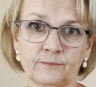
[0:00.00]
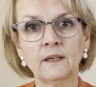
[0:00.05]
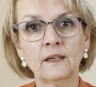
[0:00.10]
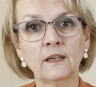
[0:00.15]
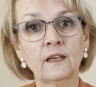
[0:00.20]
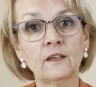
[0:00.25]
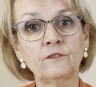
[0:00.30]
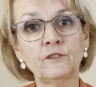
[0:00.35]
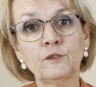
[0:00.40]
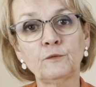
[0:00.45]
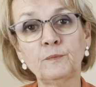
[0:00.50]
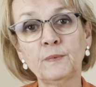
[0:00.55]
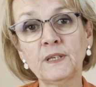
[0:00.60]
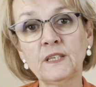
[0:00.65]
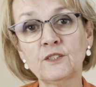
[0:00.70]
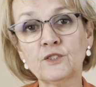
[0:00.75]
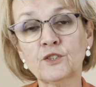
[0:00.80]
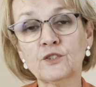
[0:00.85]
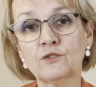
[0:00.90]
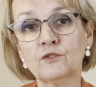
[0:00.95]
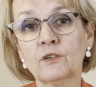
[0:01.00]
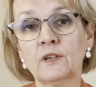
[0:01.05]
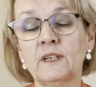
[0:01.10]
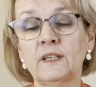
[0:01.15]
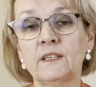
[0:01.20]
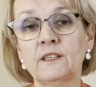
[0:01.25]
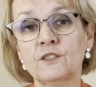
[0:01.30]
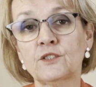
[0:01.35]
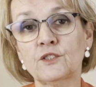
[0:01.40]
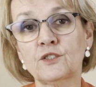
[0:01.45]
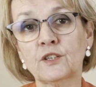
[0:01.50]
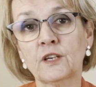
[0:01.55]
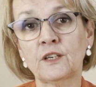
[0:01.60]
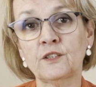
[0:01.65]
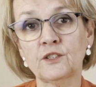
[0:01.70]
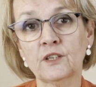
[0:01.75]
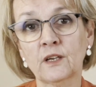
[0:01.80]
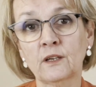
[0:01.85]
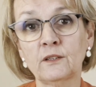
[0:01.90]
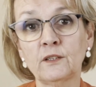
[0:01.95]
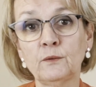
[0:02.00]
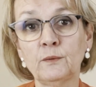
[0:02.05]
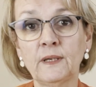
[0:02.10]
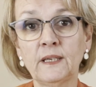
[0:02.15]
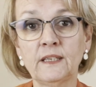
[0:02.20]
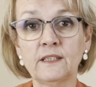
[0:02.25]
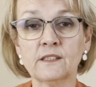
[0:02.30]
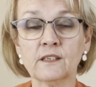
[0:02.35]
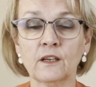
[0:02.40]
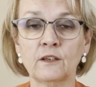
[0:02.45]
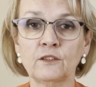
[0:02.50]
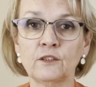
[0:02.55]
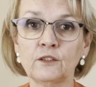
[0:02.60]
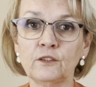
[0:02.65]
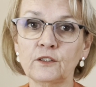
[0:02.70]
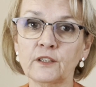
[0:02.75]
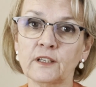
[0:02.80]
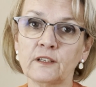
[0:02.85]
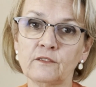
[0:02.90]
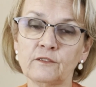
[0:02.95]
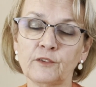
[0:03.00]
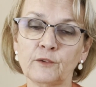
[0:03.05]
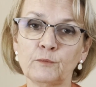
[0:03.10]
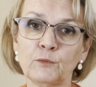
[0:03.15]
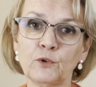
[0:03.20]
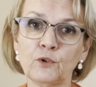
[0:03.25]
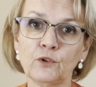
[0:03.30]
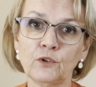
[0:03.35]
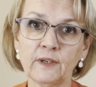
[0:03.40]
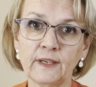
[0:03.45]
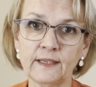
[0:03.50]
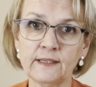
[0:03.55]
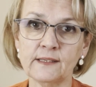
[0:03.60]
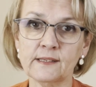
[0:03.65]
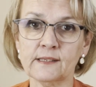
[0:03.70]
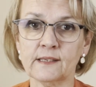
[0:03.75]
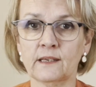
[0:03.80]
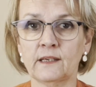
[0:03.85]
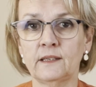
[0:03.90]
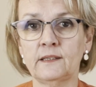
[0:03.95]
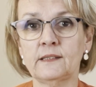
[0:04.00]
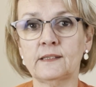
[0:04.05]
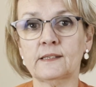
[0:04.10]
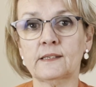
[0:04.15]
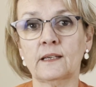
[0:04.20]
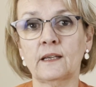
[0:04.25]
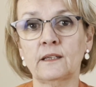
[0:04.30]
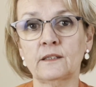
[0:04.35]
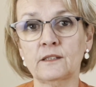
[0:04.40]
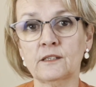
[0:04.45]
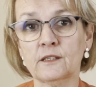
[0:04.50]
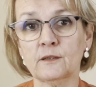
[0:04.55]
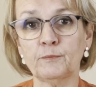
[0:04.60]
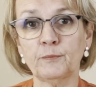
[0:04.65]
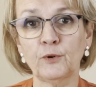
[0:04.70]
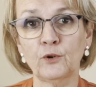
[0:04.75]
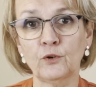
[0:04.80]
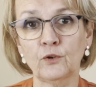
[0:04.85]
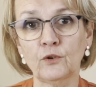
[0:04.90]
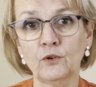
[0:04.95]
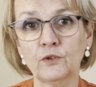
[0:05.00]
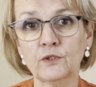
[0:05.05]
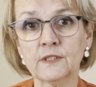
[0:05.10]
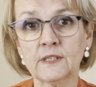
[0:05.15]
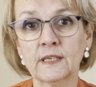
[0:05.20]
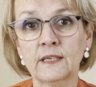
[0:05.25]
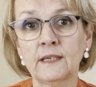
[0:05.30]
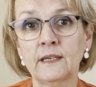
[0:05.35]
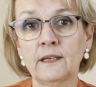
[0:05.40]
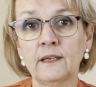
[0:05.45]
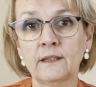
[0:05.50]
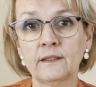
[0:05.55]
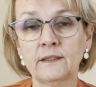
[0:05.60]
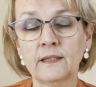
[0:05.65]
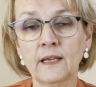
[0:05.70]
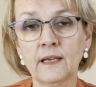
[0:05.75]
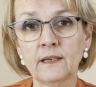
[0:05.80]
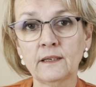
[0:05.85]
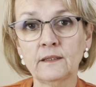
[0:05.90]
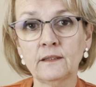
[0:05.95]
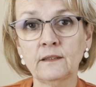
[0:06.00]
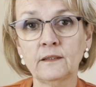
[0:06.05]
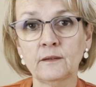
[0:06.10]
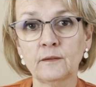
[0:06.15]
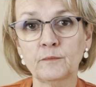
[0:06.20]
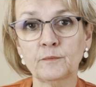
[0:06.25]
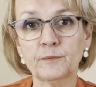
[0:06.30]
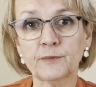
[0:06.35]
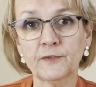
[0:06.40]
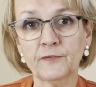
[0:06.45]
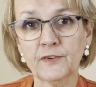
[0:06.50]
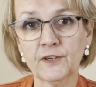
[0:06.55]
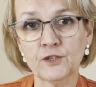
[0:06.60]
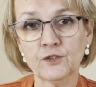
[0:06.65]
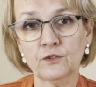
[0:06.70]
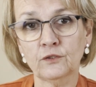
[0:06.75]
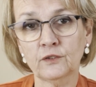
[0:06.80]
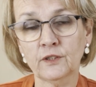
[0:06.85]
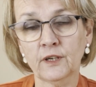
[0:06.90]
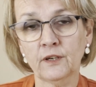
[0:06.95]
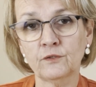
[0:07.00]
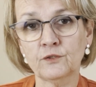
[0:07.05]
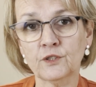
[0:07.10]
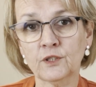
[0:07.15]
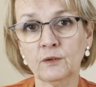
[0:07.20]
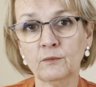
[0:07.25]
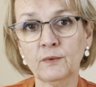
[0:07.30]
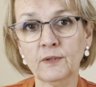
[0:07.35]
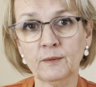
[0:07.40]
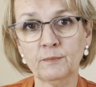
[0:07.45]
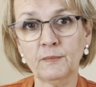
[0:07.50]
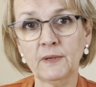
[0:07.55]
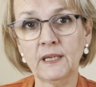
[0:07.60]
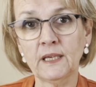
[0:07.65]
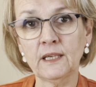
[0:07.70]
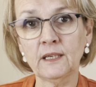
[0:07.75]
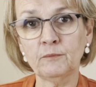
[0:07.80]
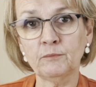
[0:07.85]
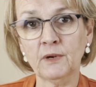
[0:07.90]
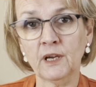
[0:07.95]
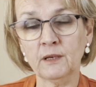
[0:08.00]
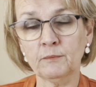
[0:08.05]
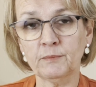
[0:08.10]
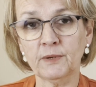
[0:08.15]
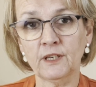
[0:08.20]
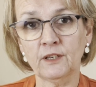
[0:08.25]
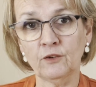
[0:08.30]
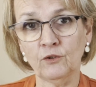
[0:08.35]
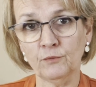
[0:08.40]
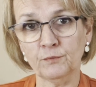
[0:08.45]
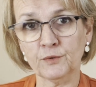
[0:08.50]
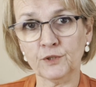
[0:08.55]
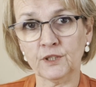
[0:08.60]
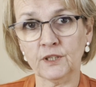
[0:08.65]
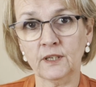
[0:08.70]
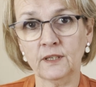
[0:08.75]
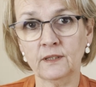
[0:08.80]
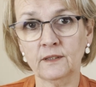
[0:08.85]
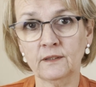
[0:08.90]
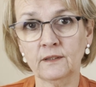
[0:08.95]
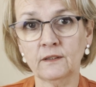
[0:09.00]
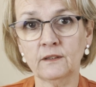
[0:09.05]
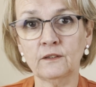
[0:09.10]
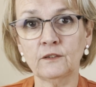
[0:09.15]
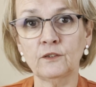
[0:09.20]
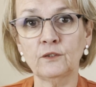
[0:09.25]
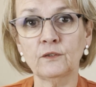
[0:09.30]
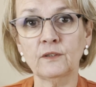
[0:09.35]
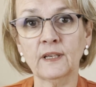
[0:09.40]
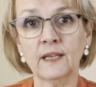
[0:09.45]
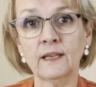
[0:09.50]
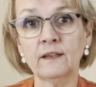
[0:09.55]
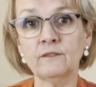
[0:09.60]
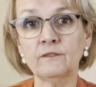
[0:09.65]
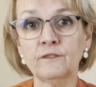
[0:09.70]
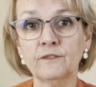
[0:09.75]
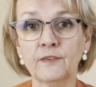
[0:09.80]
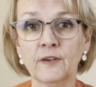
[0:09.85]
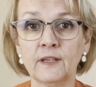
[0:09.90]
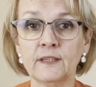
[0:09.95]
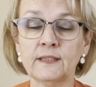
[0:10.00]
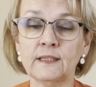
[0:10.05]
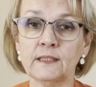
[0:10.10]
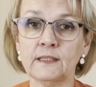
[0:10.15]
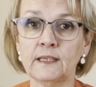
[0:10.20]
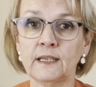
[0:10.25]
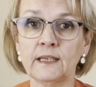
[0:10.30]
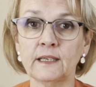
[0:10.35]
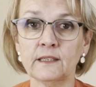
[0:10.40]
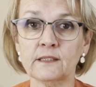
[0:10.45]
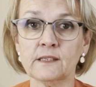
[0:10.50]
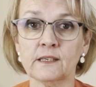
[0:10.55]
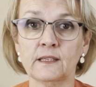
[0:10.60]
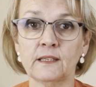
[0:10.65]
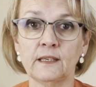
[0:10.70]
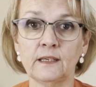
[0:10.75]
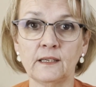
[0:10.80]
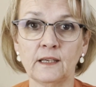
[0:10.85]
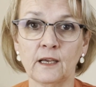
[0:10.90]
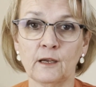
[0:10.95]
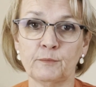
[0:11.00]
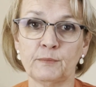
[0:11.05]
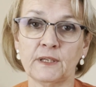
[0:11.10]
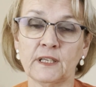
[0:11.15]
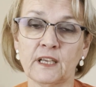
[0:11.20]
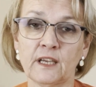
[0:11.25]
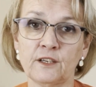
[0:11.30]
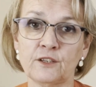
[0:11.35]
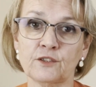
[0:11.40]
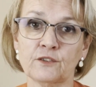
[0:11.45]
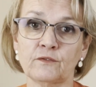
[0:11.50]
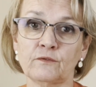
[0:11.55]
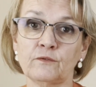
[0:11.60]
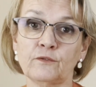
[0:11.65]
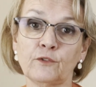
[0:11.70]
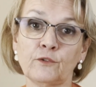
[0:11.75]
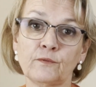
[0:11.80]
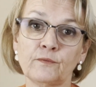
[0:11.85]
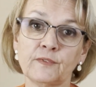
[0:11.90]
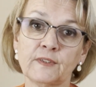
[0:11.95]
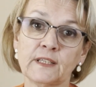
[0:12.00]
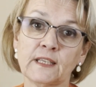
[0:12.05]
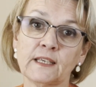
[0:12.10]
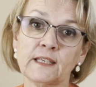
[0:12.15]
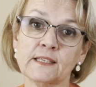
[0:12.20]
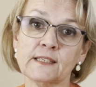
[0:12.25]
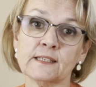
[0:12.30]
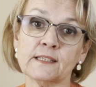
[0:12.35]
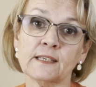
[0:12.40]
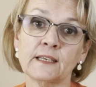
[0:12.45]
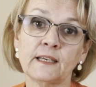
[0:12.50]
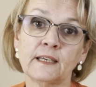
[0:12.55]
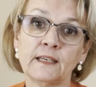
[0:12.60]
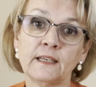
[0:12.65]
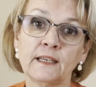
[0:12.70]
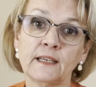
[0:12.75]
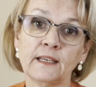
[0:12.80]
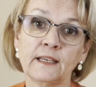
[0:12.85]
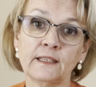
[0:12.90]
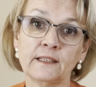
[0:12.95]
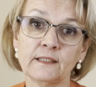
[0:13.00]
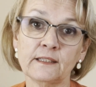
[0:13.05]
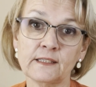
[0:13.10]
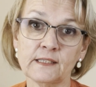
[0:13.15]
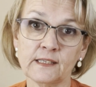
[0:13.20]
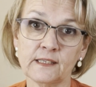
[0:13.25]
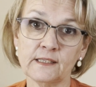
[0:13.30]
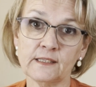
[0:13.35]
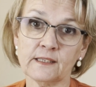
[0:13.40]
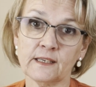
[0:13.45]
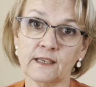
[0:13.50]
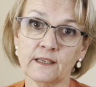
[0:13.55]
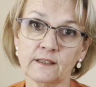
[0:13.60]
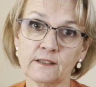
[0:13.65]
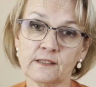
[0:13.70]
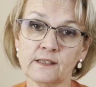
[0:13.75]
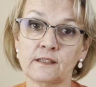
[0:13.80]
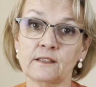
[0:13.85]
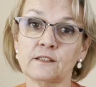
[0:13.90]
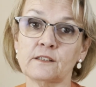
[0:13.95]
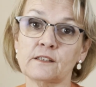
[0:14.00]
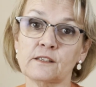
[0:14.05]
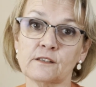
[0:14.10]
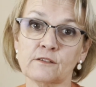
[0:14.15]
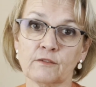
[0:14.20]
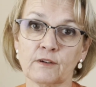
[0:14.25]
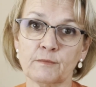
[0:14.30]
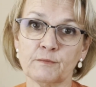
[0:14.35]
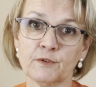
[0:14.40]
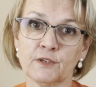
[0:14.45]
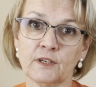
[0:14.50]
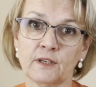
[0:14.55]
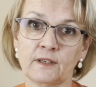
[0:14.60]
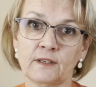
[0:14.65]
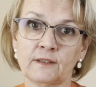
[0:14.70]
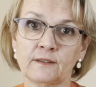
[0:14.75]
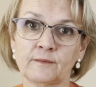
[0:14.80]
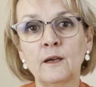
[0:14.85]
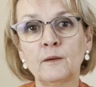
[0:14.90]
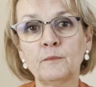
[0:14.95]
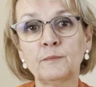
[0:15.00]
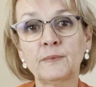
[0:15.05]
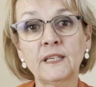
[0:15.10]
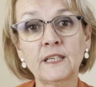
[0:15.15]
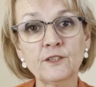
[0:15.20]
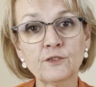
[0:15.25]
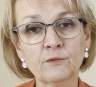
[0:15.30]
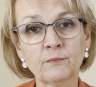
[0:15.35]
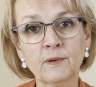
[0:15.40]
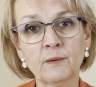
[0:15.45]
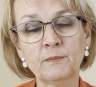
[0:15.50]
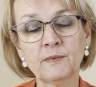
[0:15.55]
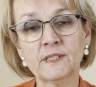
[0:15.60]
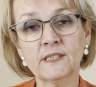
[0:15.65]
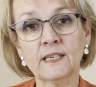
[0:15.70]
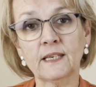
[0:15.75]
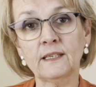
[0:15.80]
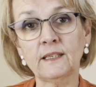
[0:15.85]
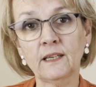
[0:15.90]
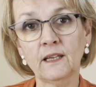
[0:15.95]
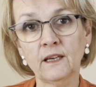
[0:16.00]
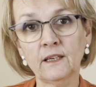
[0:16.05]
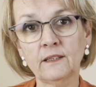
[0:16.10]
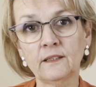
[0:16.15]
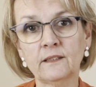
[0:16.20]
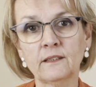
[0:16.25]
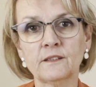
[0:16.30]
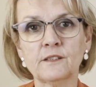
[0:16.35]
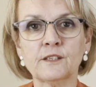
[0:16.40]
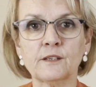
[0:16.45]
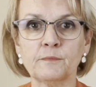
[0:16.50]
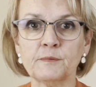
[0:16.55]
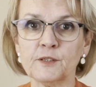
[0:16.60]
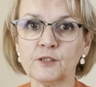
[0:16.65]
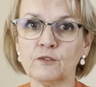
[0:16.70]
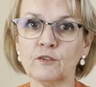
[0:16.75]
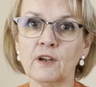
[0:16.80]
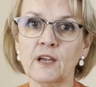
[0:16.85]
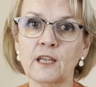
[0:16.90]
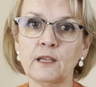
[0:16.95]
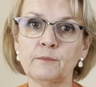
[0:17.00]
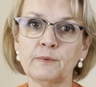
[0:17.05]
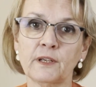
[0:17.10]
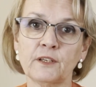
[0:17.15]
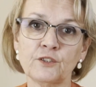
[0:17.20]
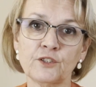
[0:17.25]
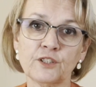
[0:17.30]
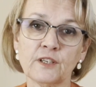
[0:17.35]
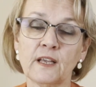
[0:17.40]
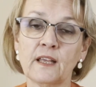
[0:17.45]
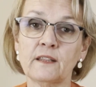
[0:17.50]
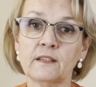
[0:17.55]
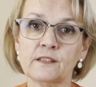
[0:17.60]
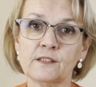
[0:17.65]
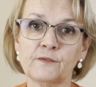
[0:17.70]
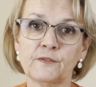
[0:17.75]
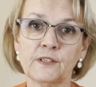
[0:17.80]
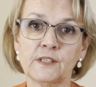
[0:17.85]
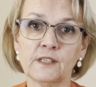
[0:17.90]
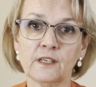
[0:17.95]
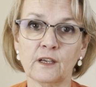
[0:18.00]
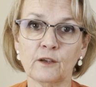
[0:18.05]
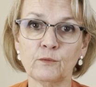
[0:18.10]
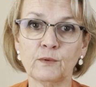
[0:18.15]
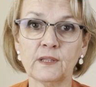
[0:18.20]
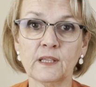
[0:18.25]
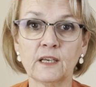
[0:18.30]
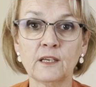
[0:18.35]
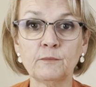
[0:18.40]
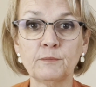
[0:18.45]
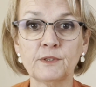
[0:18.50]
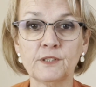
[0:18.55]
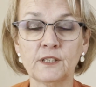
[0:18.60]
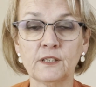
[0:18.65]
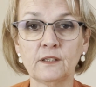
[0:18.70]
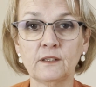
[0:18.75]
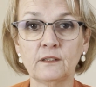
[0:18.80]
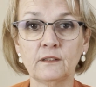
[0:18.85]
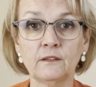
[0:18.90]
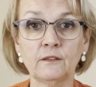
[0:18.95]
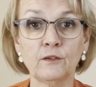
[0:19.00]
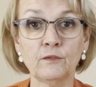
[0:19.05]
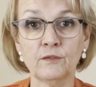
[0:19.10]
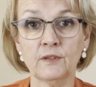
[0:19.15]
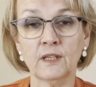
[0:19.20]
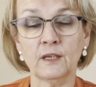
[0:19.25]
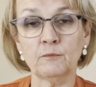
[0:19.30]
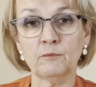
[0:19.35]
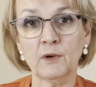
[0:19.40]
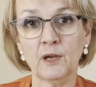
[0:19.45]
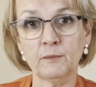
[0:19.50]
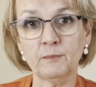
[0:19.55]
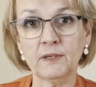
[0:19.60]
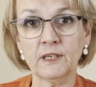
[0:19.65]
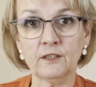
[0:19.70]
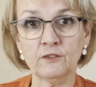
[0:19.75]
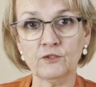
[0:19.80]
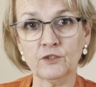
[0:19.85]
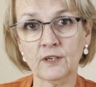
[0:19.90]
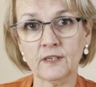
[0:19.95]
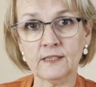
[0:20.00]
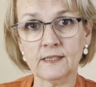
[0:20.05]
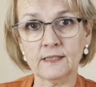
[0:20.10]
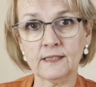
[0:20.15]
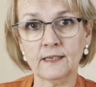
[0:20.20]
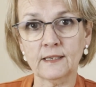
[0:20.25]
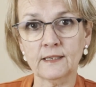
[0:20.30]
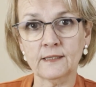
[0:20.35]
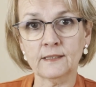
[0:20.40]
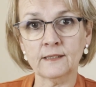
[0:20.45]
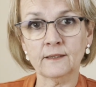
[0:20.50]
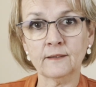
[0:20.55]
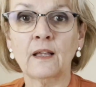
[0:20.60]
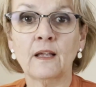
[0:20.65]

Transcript: If you've been struggling to change how you eat and you're looking for more insights and support, then professional coaching with me might be an option. You can find the link to the application form for this in the details in the description. Please remember to like, subscribe and share this video with anybody you think might be interested.